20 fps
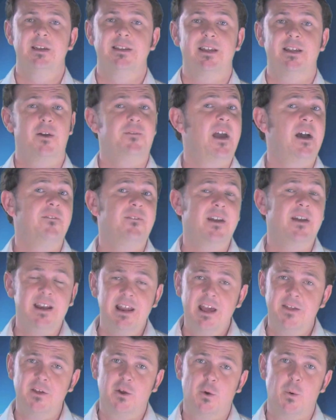Now, if you have any
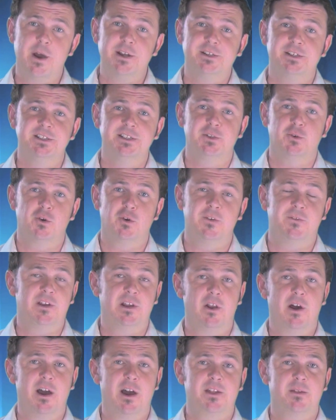other questions or if you'd
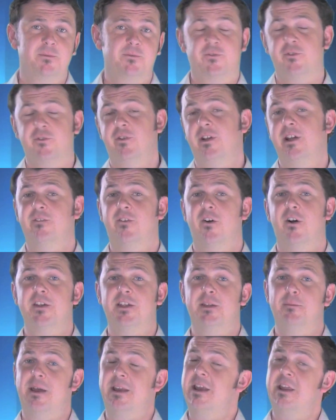like some free advice
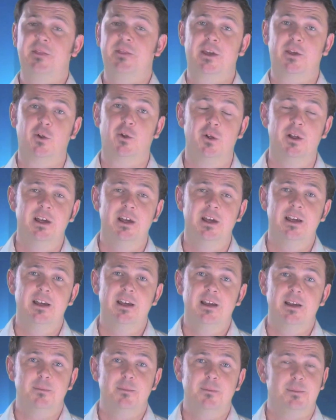about anything at all,
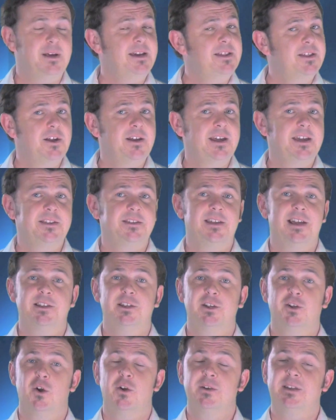please don't hesitate
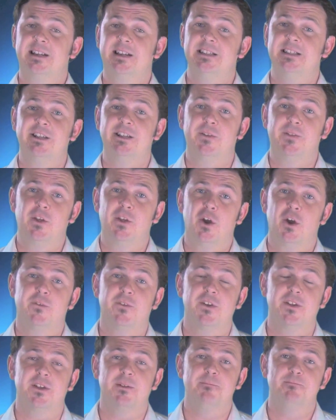to contact us here at the
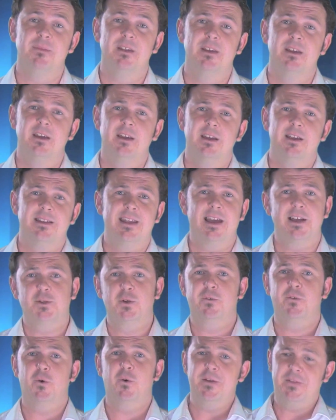office. Now,
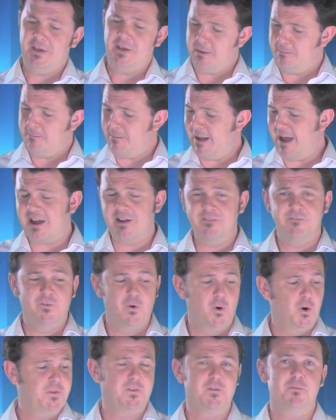to avoid the back and
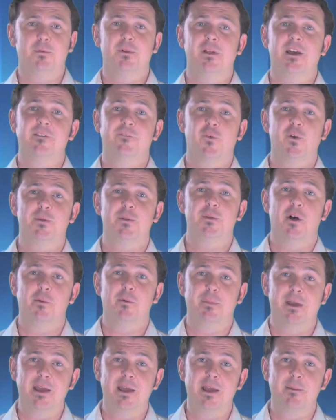forths of playing
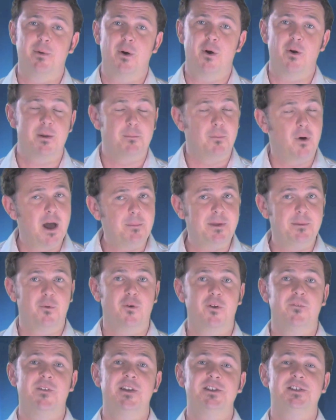voicemail ping pong, it might be
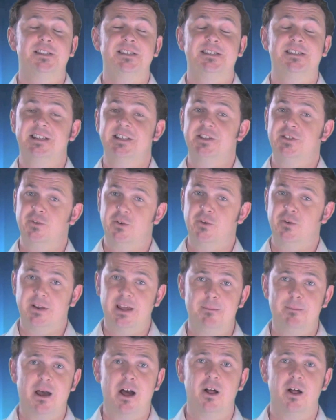more efficient to send it through an
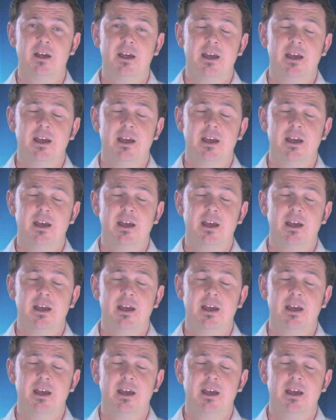email,